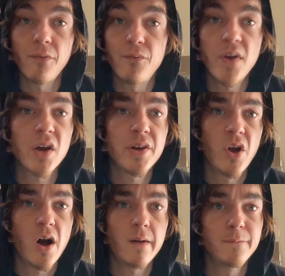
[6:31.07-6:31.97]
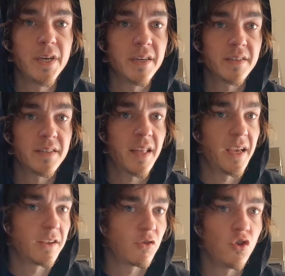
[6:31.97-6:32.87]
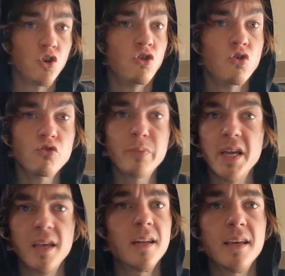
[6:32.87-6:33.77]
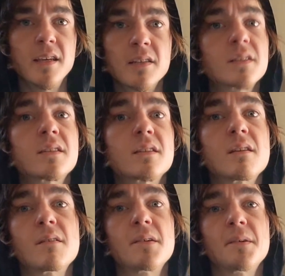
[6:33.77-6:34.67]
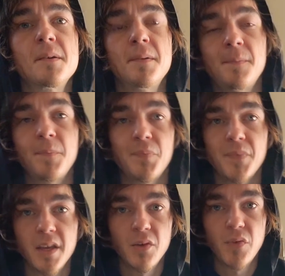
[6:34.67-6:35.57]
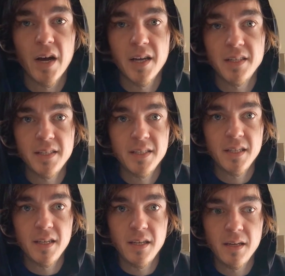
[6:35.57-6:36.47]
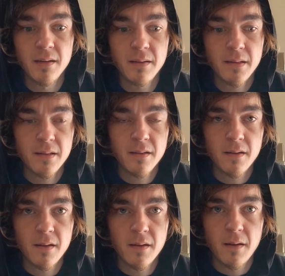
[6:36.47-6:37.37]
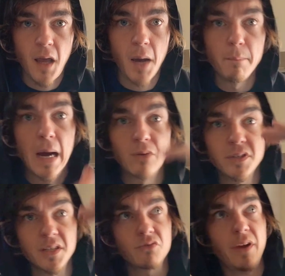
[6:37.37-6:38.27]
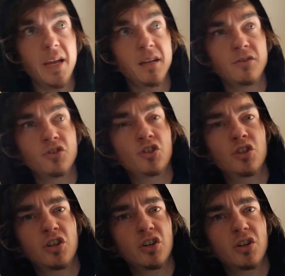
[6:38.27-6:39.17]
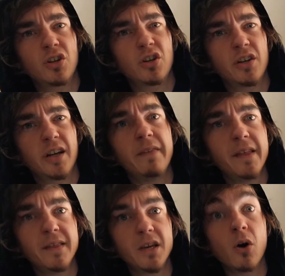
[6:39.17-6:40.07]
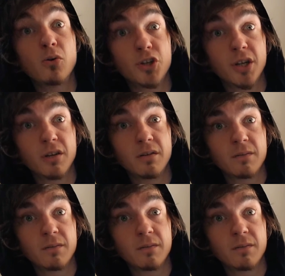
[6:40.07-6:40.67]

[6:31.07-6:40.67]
very obvious, like new beginnings. If I see a mountain range and then the ocean,